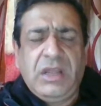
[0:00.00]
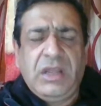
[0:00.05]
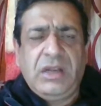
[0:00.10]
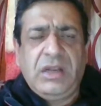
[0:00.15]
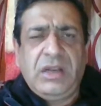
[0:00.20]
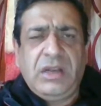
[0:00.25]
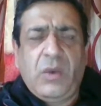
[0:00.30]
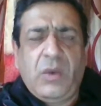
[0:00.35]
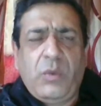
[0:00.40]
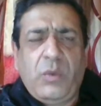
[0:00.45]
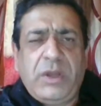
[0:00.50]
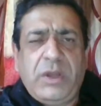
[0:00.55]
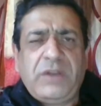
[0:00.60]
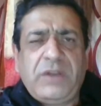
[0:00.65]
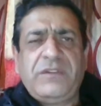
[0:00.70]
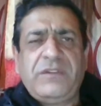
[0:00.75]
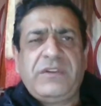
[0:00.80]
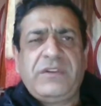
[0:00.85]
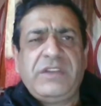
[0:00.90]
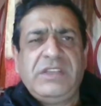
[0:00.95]
Now, one
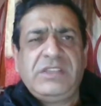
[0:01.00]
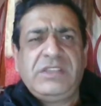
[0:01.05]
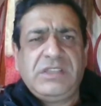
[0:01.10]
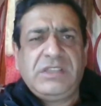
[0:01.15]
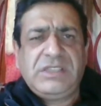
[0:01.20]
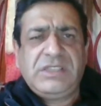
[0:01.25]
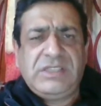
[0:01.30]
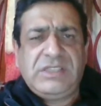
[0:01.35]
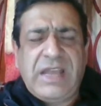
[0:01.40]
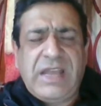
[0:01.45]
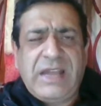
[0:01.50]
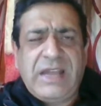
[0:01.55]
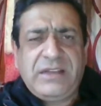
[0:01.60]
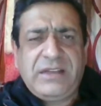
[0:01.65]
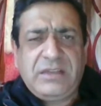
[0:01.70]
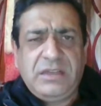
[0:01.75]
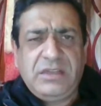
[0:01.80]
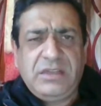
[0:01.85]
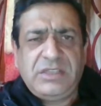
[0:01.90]
of the reasons that